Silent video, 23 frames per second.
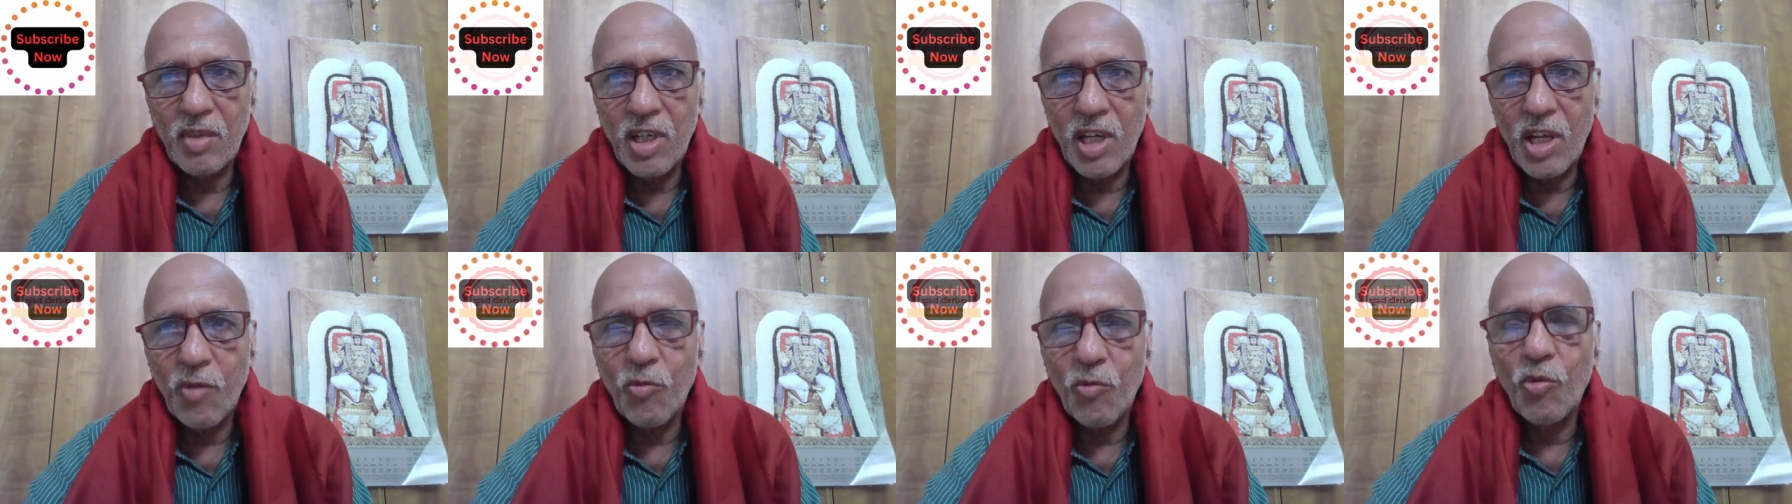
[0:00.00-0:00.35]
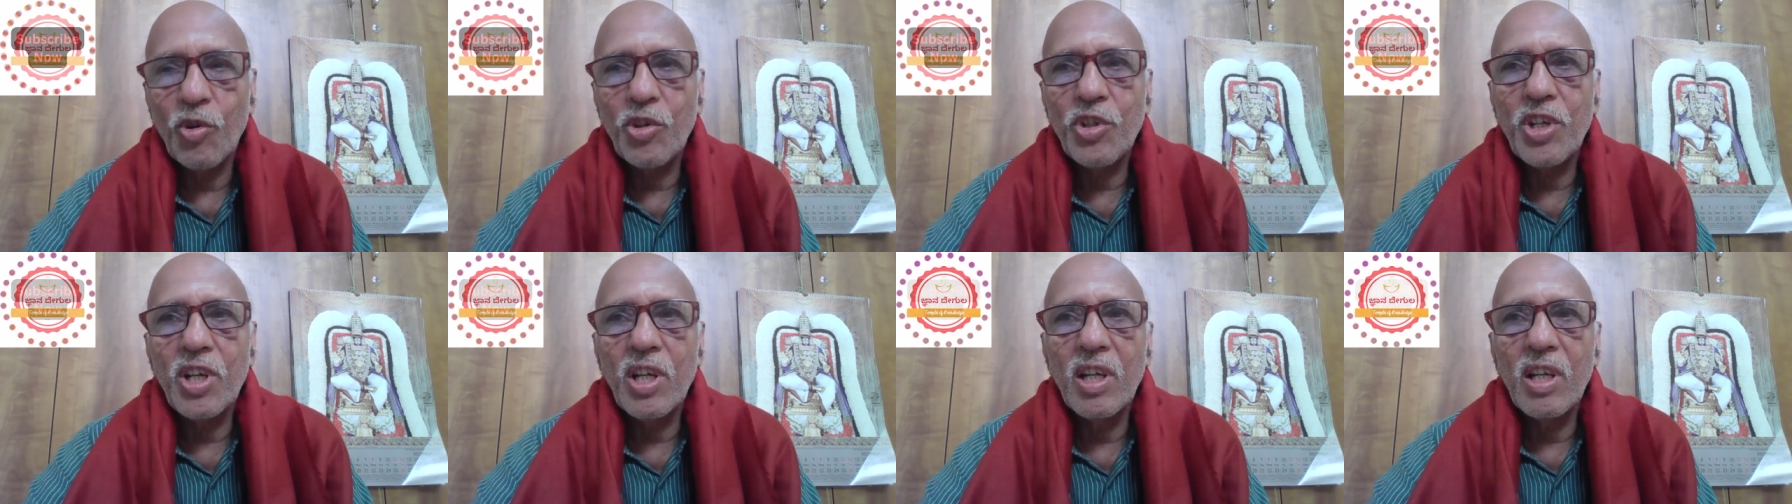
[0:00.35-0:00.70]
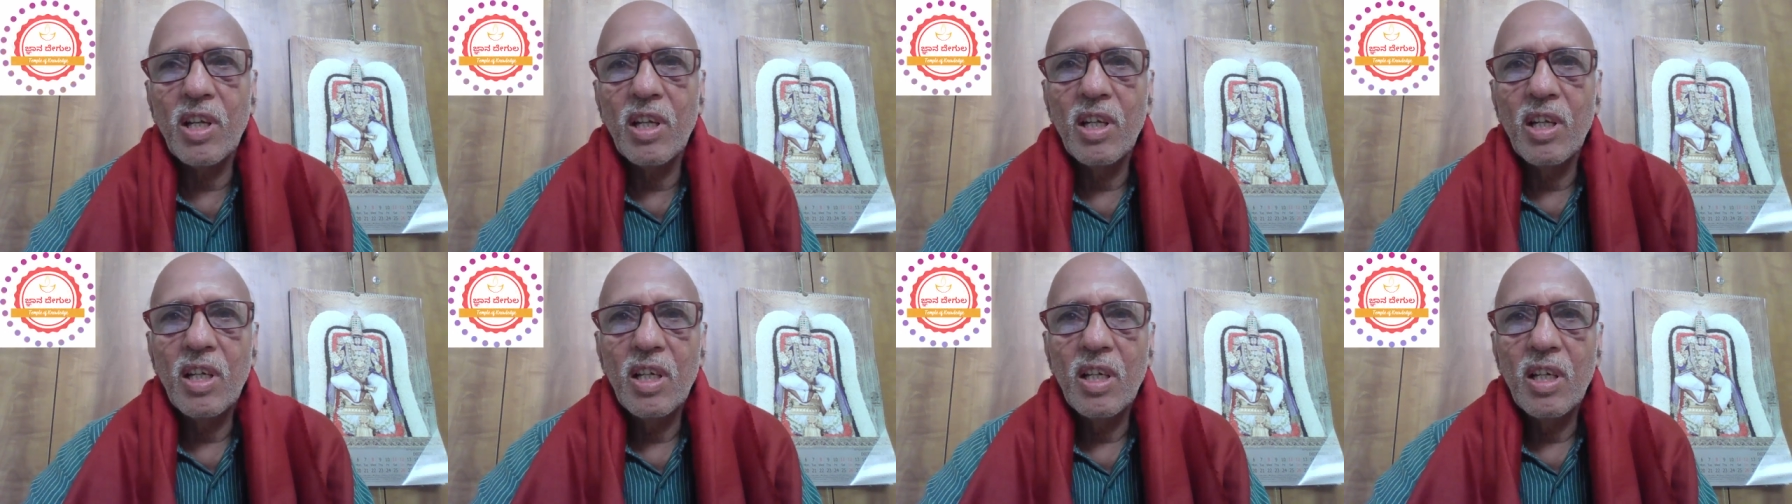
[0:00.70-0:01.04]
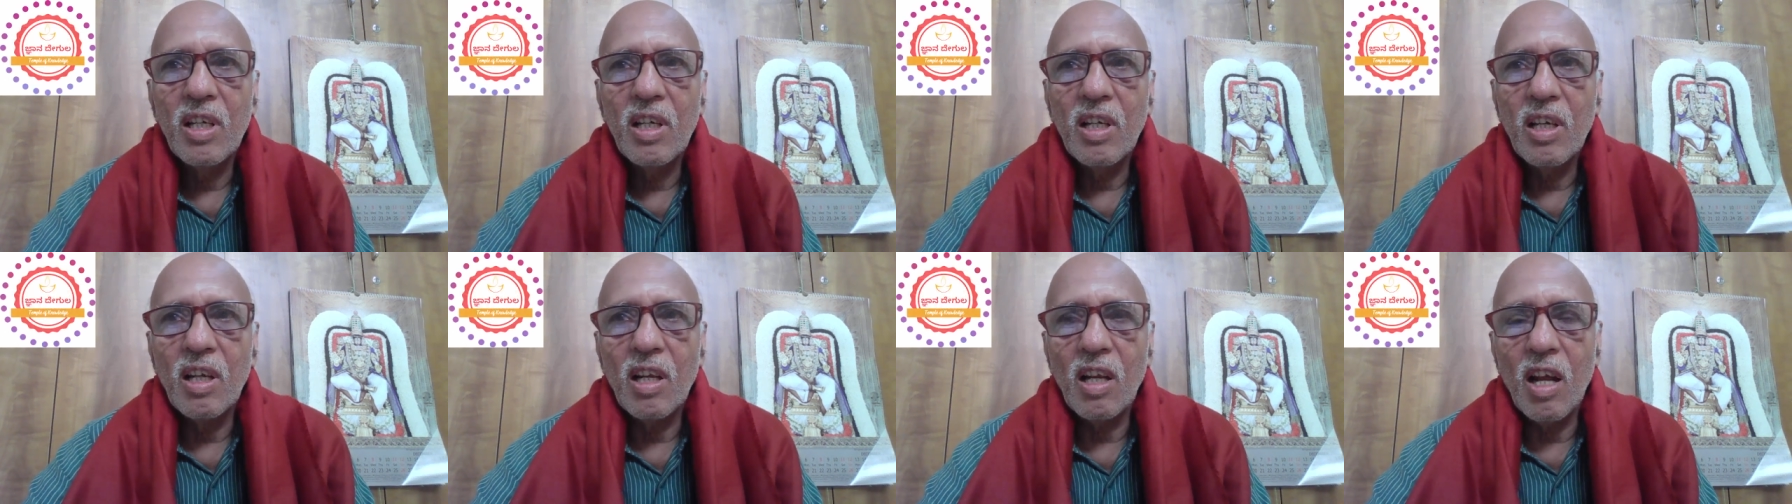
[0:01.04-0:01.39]
devotion,
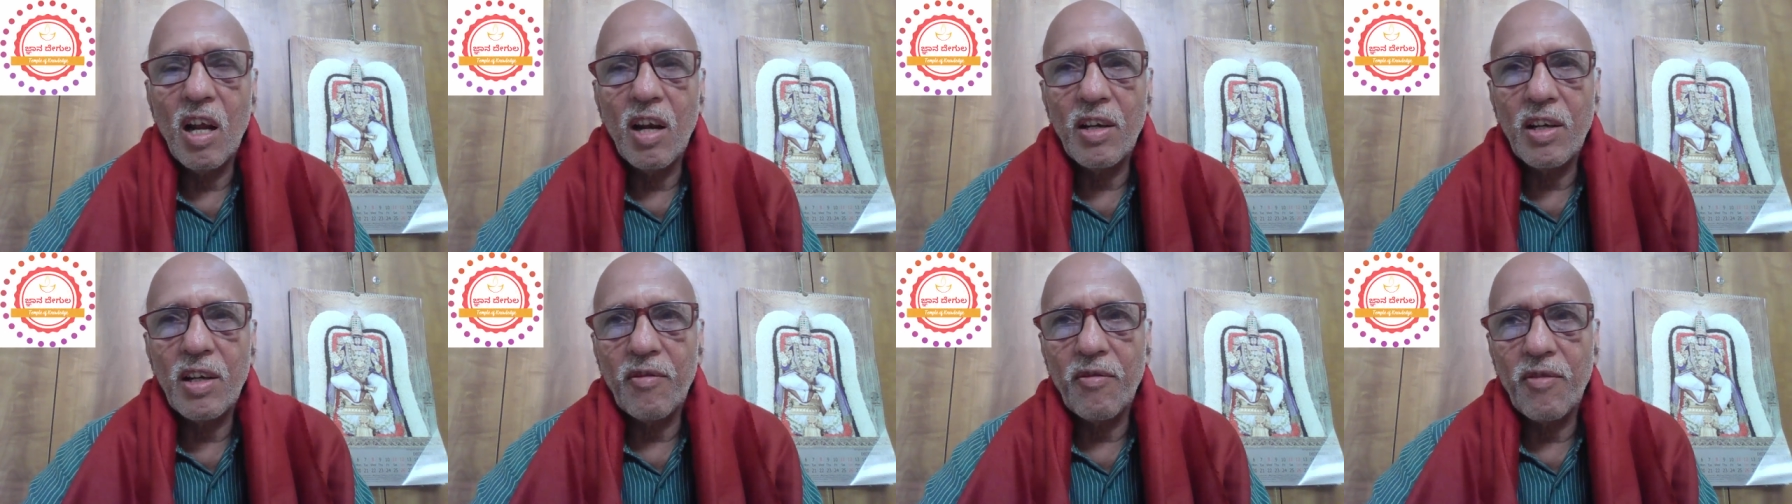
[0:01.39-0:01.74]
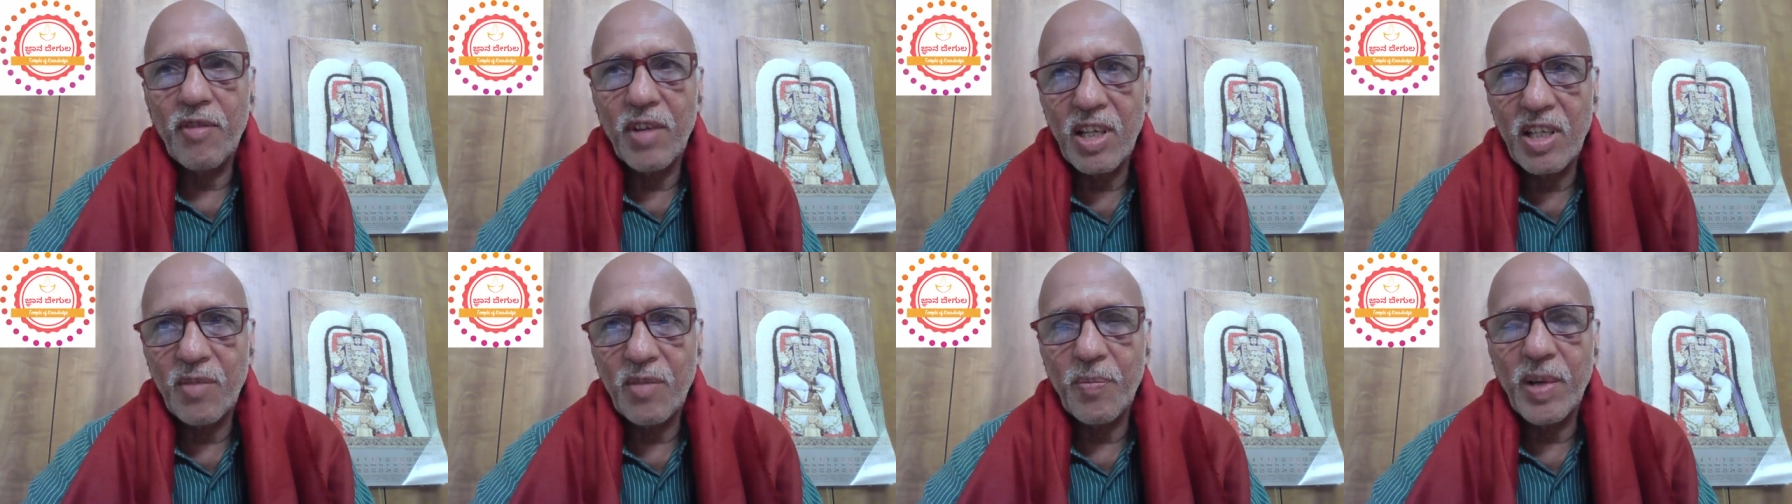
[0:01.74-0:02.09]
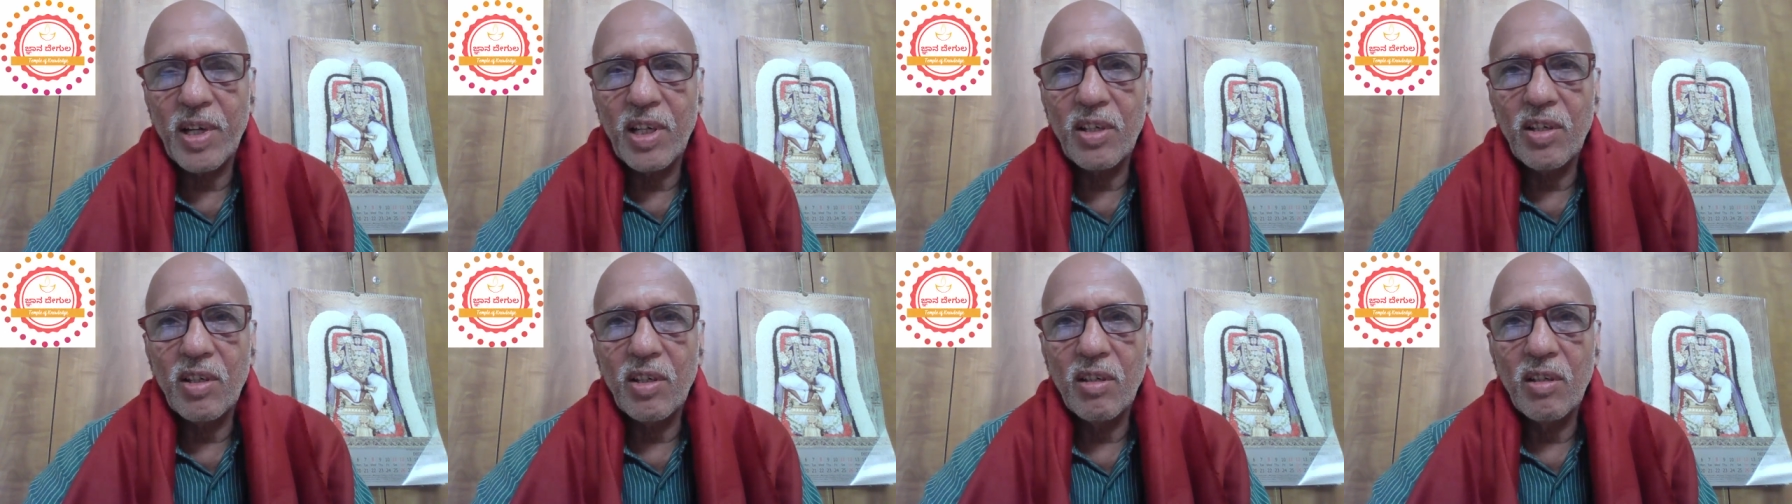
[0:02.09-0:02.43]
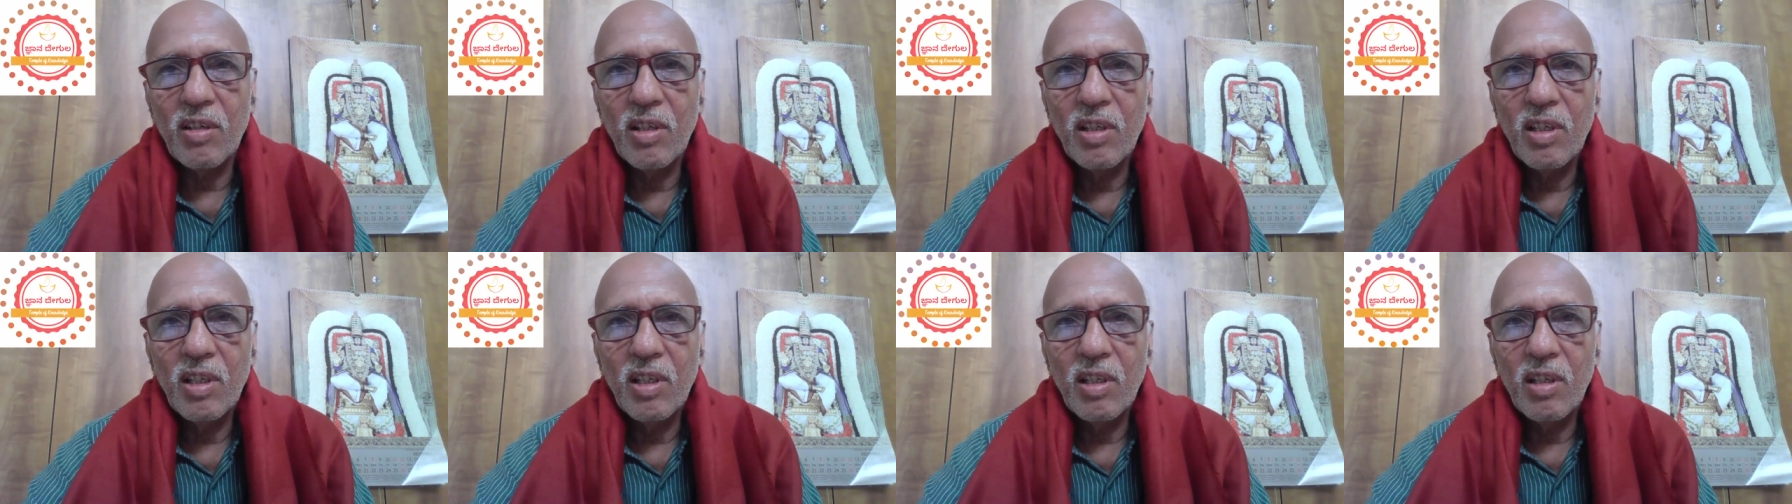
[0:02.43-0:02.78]
lot of respect,
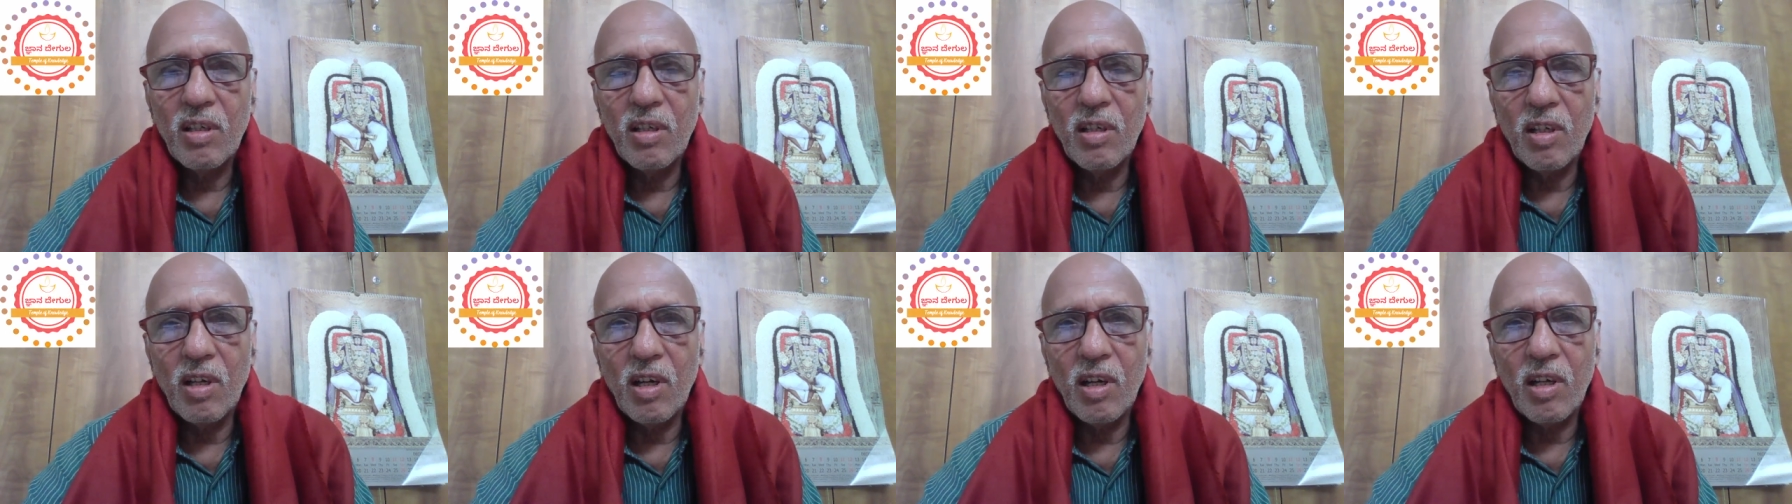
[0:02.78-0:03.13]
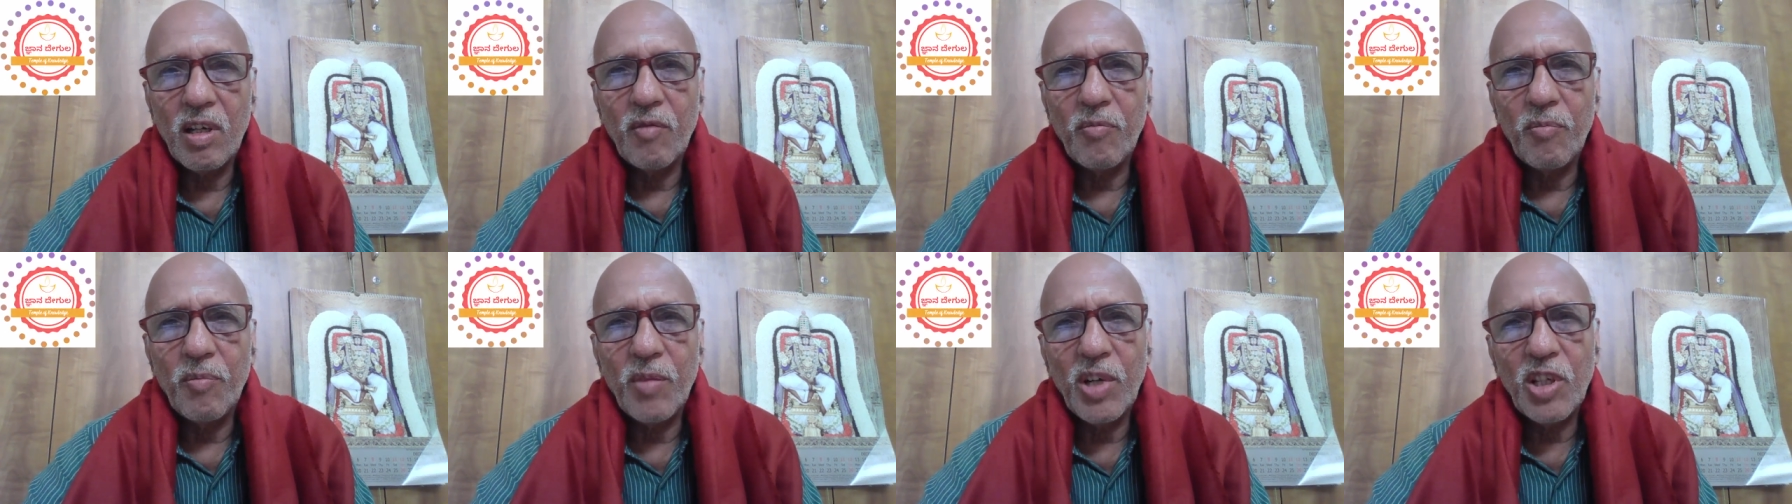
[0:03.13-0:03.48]
lot of